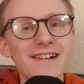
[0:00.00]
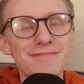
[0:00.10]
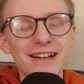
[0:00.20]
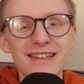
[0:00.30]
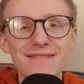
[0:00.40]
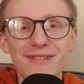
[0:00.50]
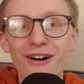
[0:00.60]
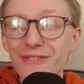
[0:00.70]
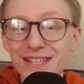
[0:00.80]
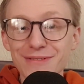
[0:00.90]
But
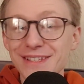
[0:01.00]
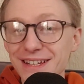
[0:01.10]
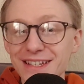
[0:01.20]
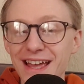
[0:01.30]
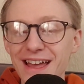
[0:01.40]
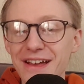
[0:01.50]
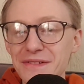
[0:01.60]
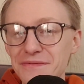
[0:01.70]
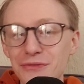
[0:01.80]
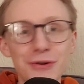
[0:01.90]
obviously, we're sitting here
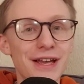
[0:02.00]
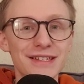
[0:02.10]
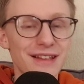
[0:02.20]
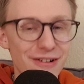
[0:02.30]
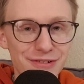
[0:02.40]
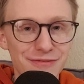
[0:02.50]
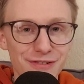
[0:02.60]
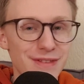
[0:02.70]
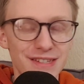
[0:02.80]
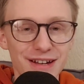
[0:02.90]
4 years on
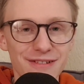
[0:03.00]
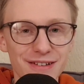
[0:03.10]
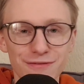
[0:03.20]
from the series,